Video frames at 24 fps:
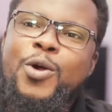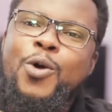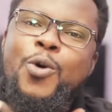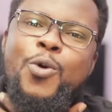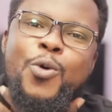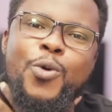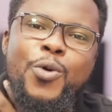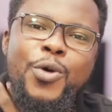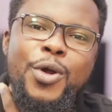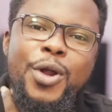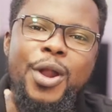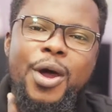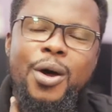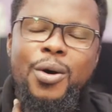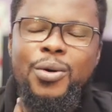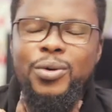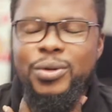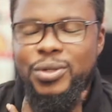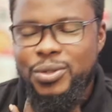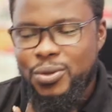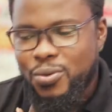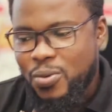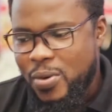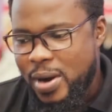cool
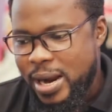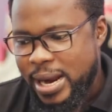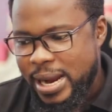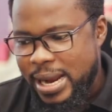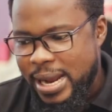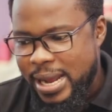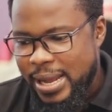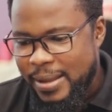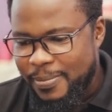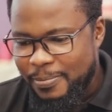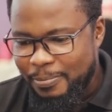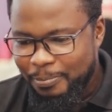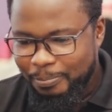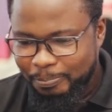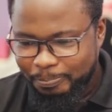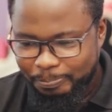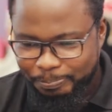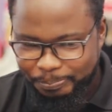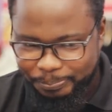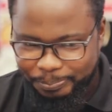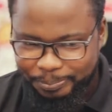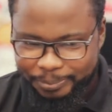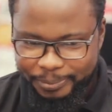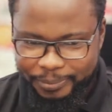note where
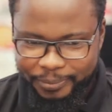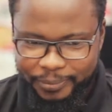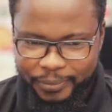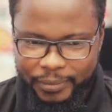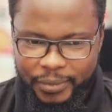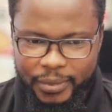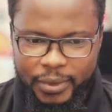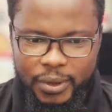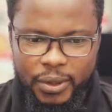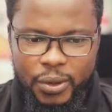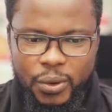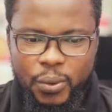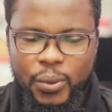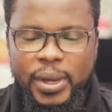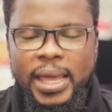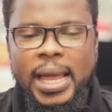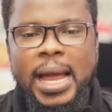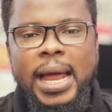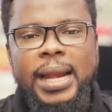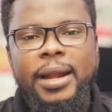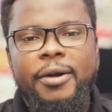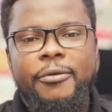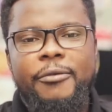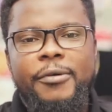we
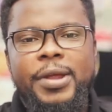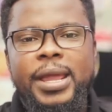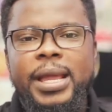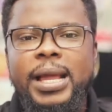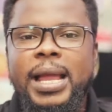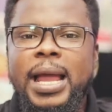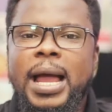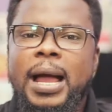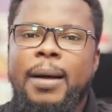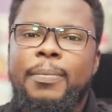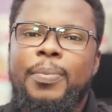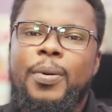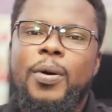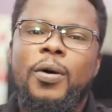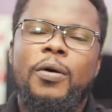had a recap